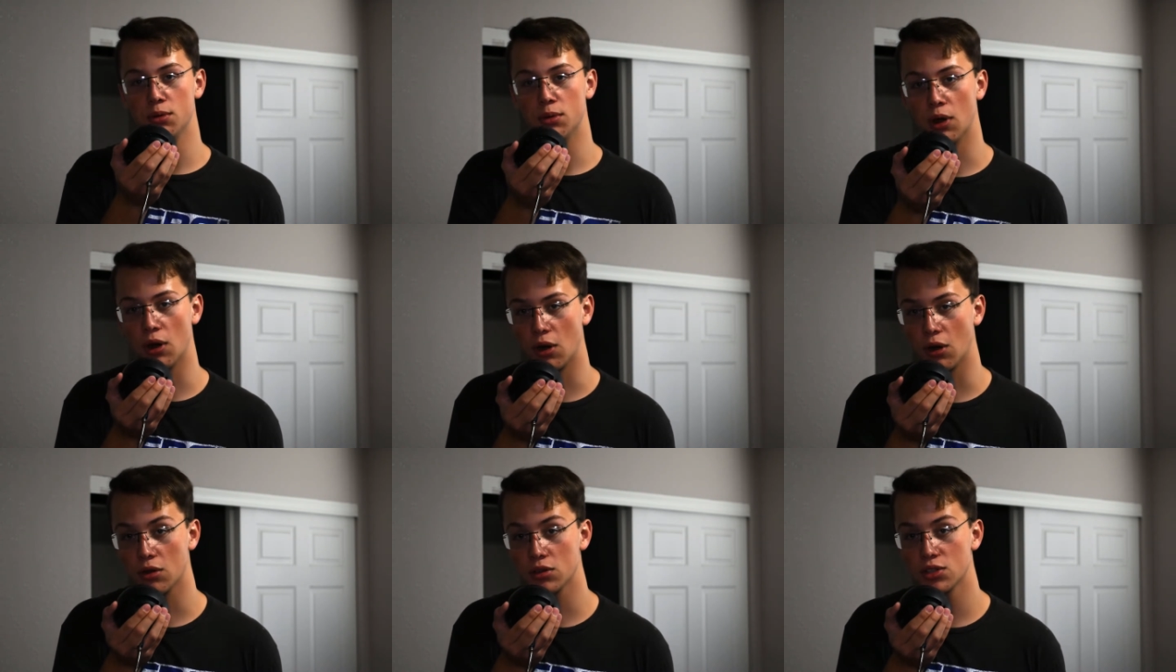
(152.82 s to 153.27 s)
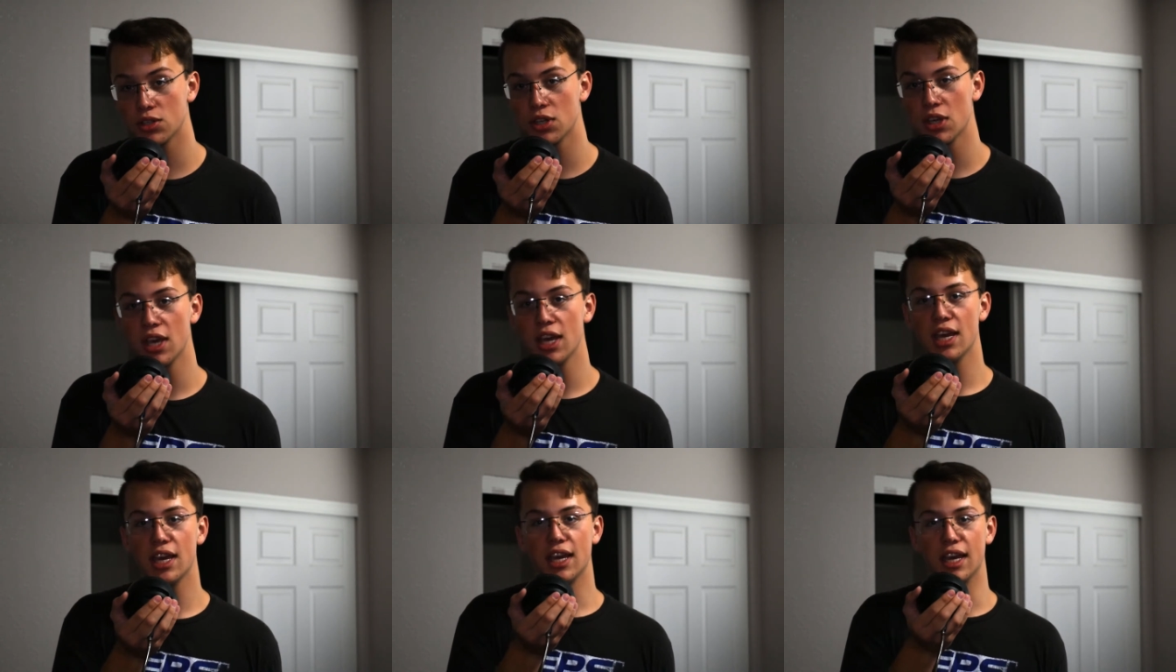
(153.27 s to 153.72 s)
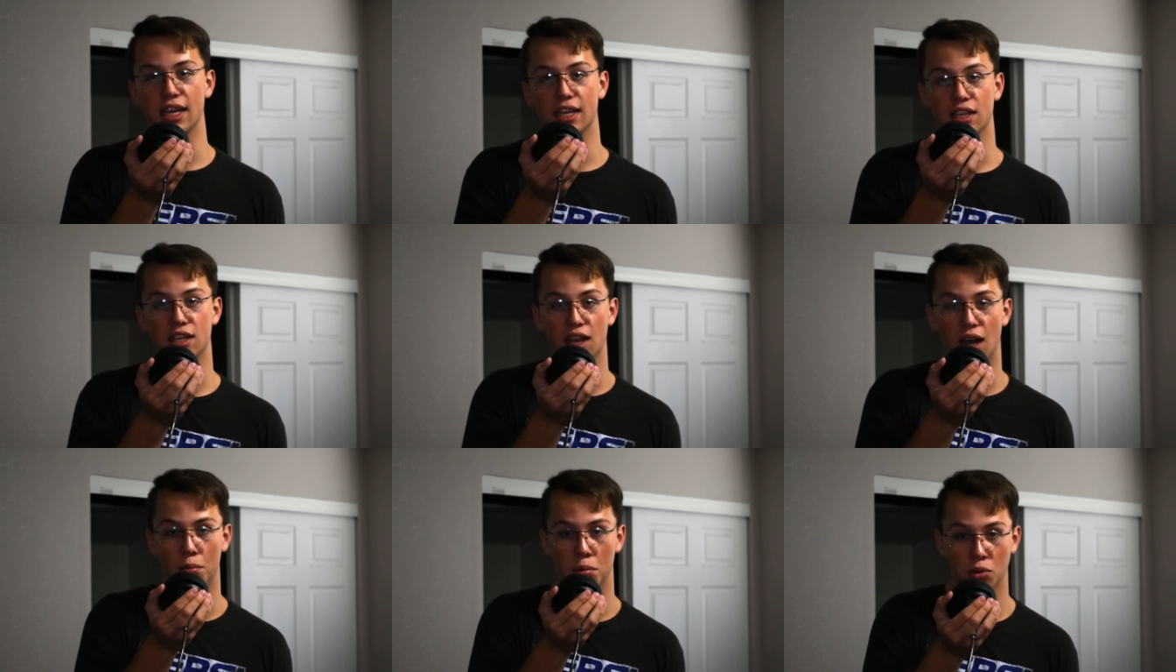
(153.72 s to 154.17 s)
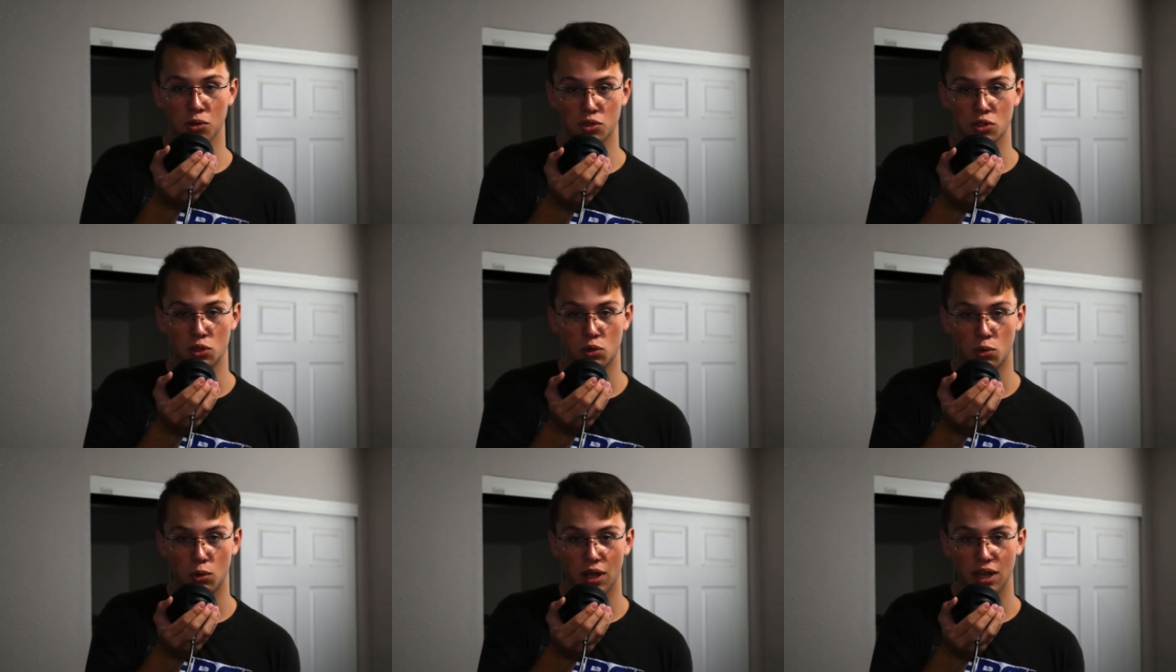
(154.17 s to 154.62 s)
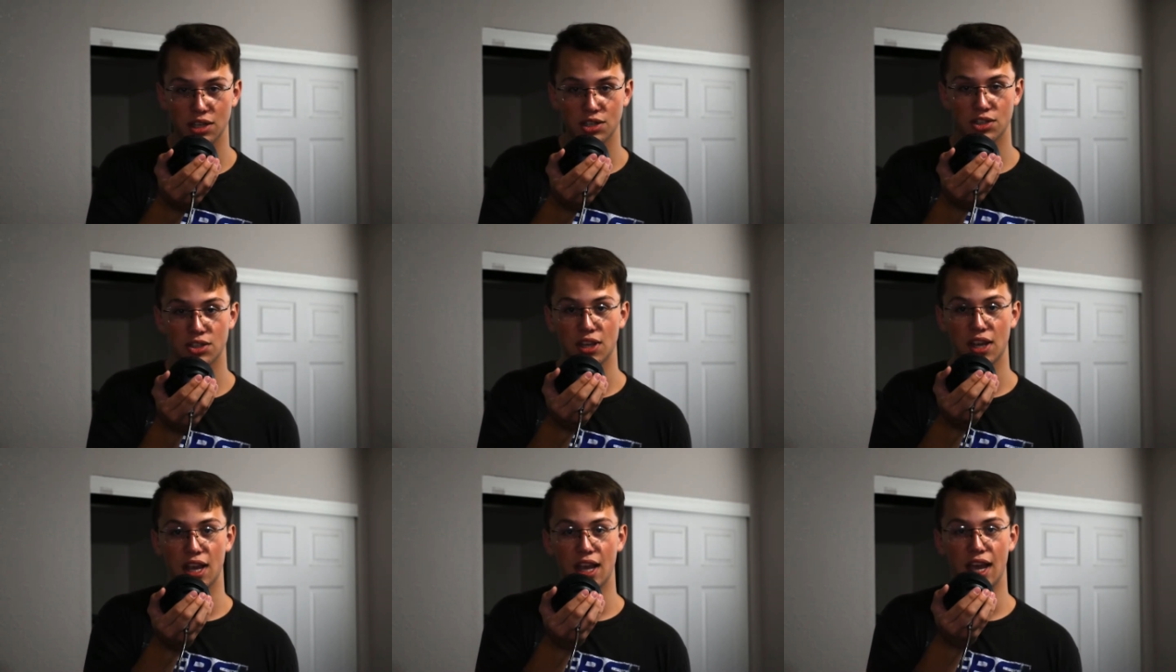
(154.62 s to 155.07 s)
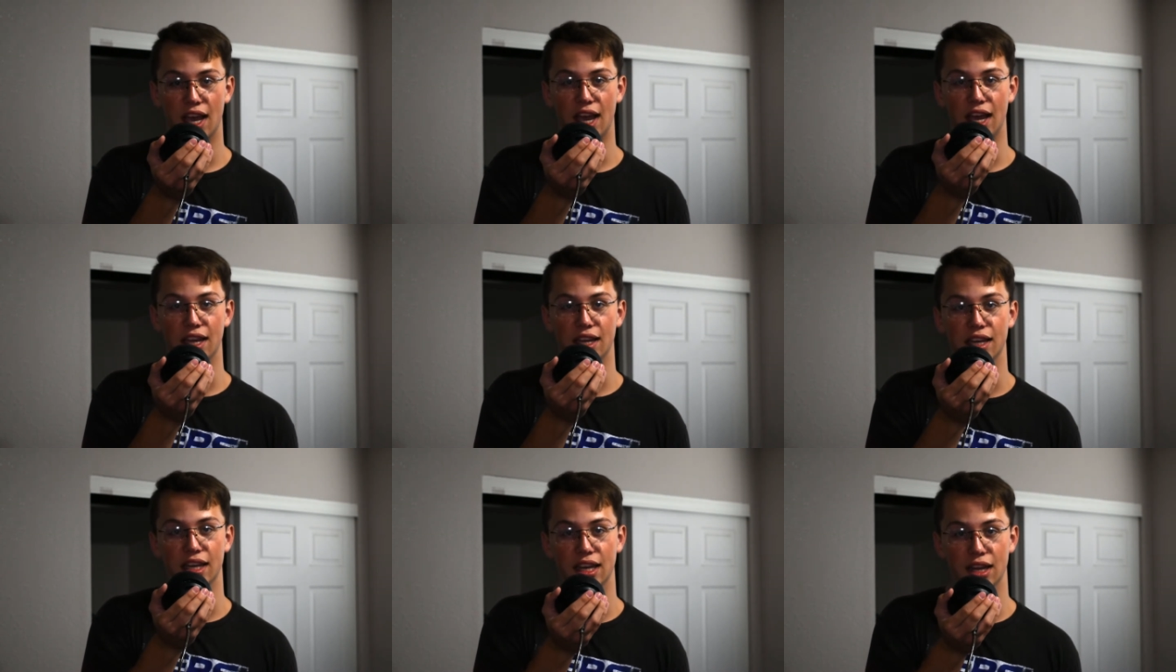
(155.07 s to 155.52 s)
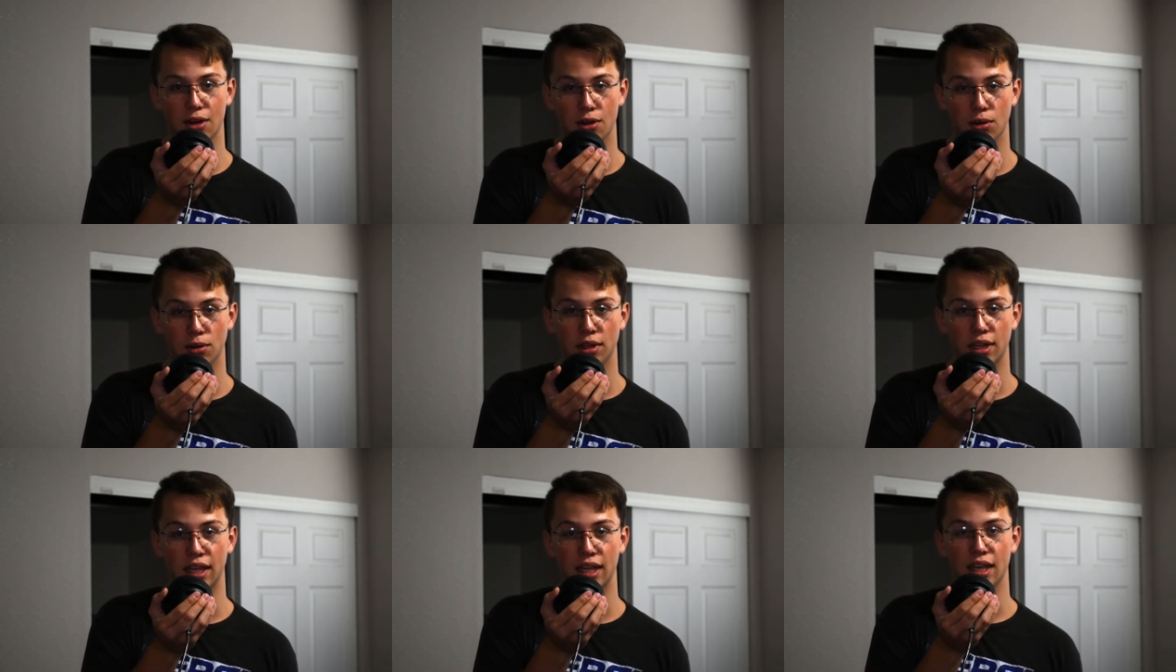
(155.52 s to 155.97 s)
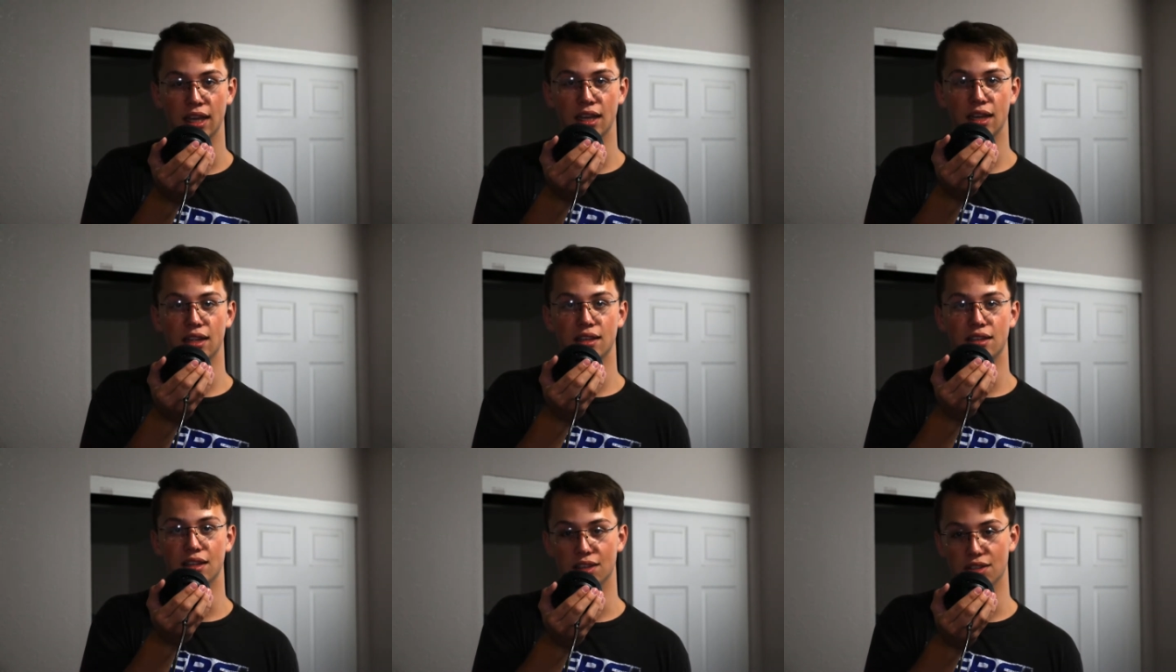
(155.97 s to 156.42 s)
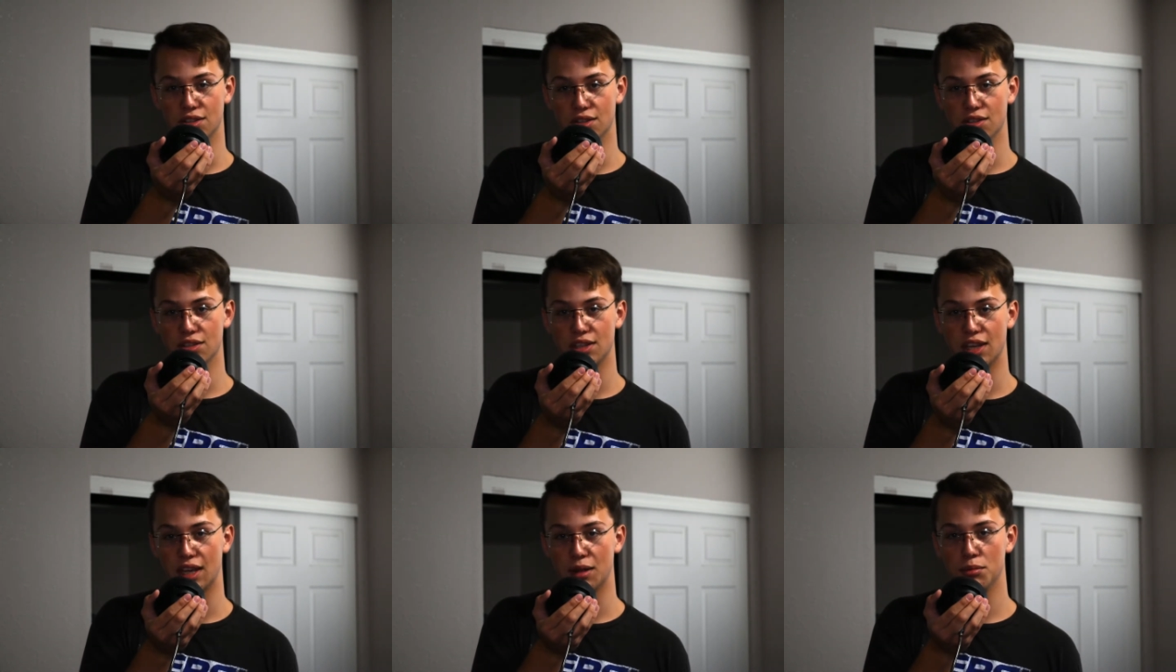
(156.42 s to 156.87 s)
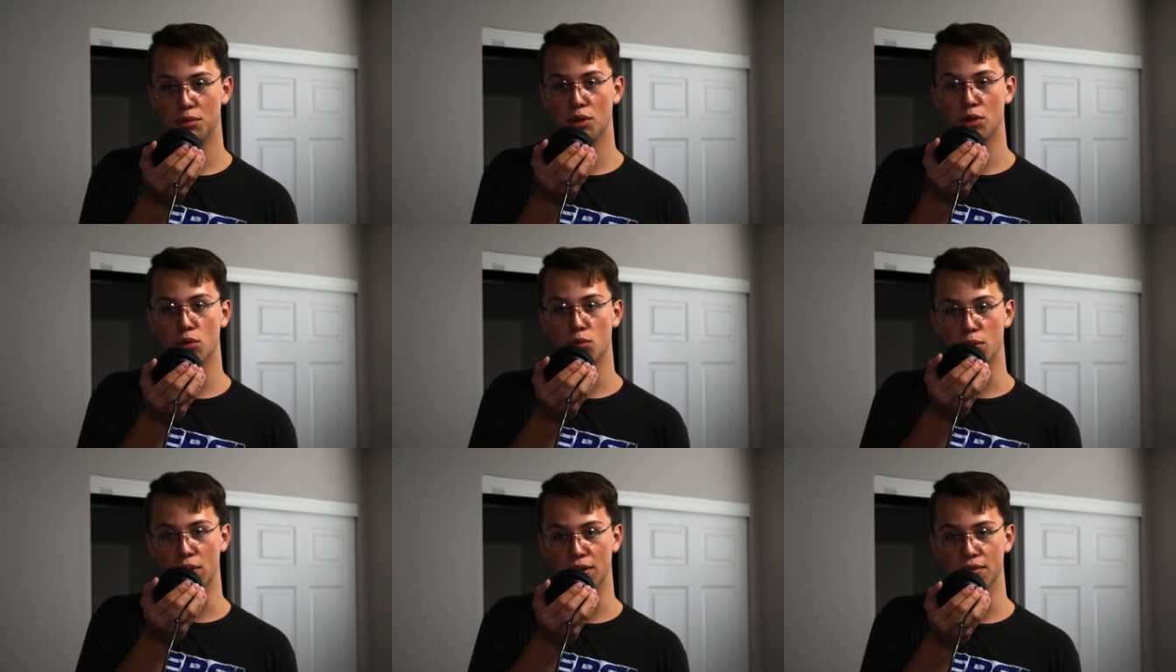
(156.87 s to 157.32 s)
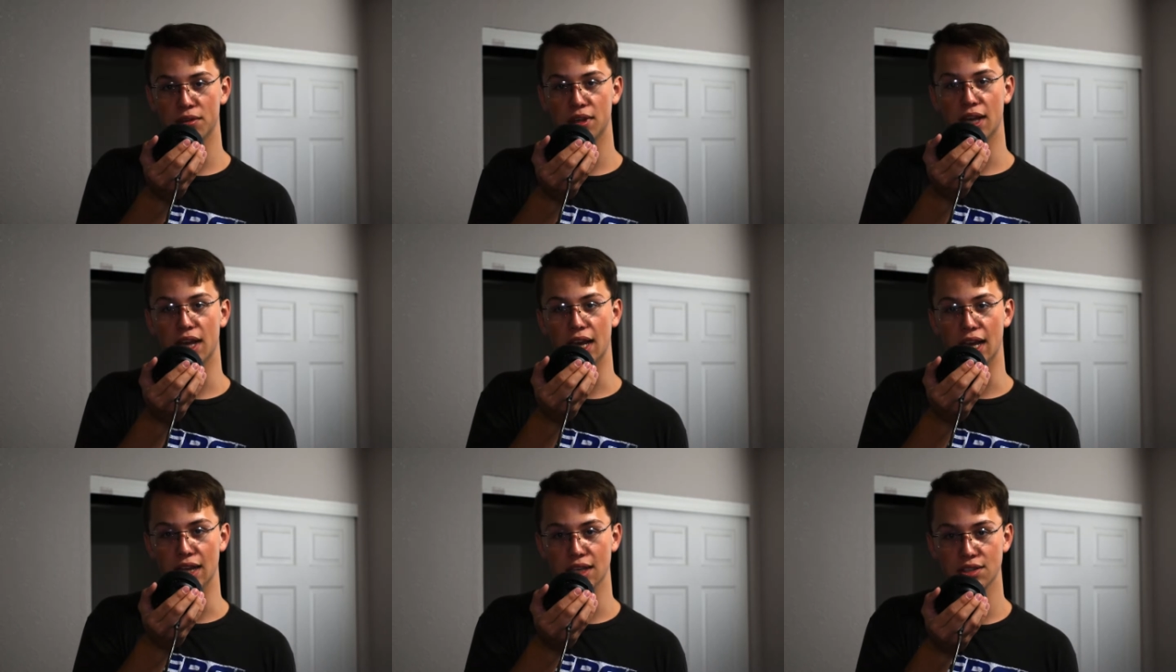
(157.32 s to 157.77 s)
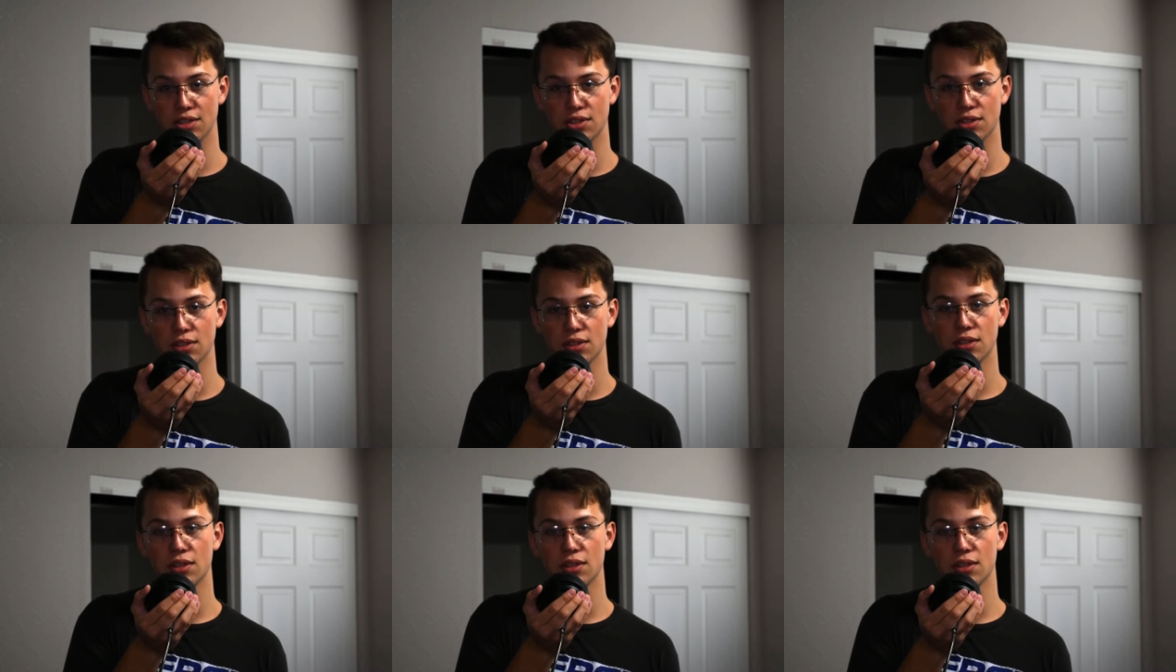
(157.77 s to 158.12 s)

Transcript: Hz. It doubles the Quest and nearly does the same to the Rift S.